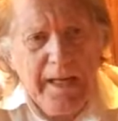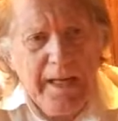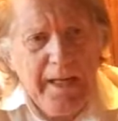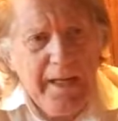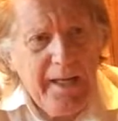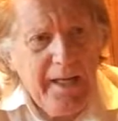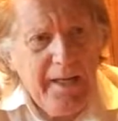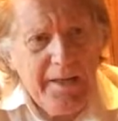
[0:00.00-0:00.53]

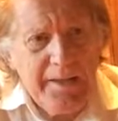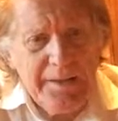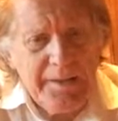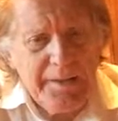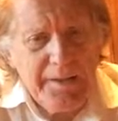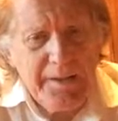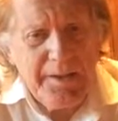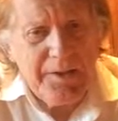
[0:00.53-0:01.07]

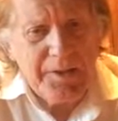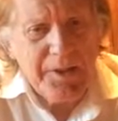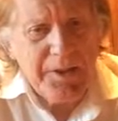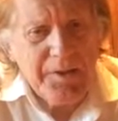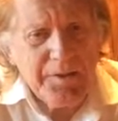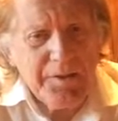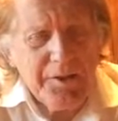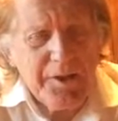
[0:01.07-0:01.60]
and he said
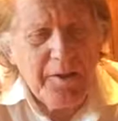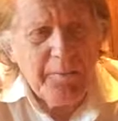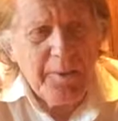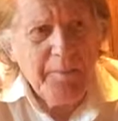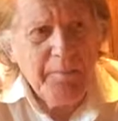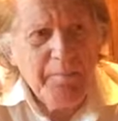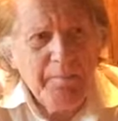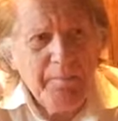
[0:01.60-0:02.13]
he couldn't tell me.